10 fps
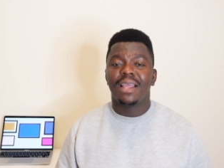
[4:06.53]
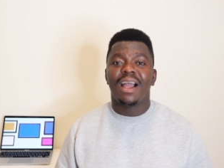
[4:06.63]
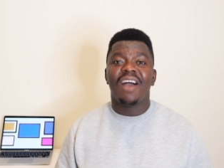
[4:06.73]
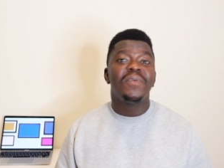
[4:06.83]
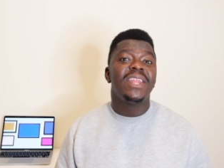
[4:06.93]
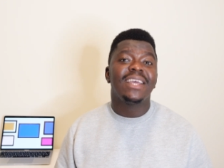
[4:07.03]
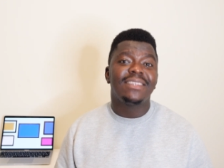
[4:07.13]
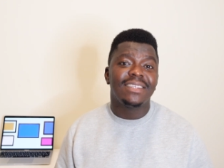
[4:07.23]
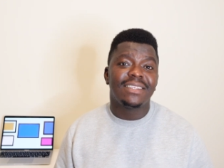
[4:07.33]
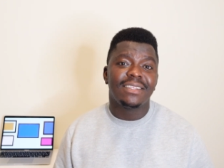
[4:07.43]
I've been here
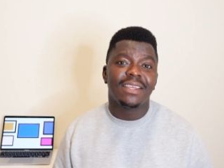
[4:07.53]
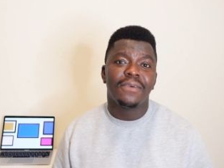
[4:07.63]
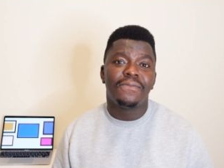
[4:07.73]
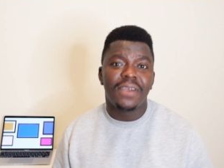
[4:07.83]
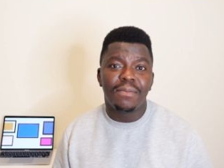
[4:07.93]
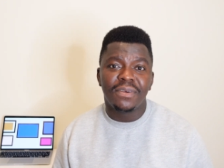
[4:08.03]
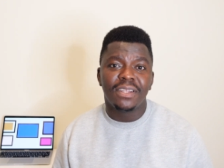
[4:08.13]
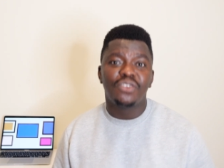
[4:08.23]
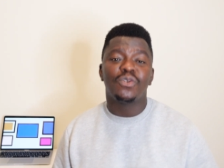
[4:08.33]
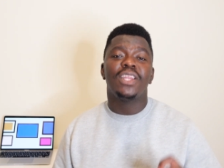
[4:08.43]
since
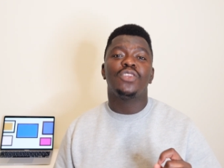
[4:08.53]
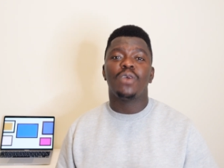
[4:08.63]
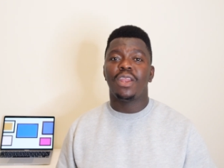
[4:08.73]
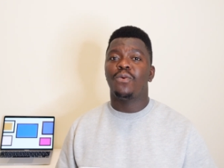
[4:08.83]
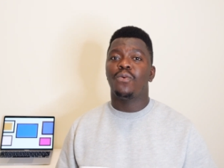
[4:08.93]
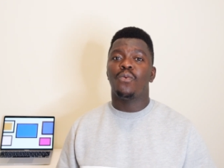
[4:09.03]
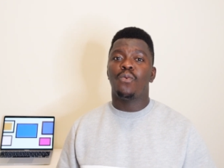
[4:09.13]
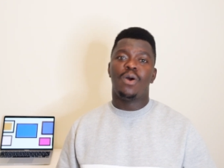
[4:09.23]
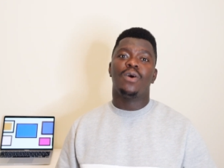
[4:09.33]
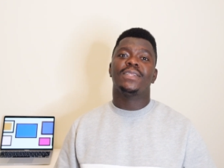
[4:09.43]
February
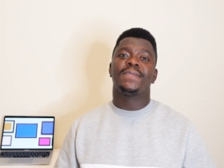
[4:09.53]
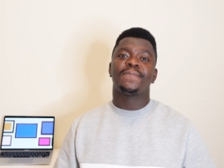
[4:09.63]
2021.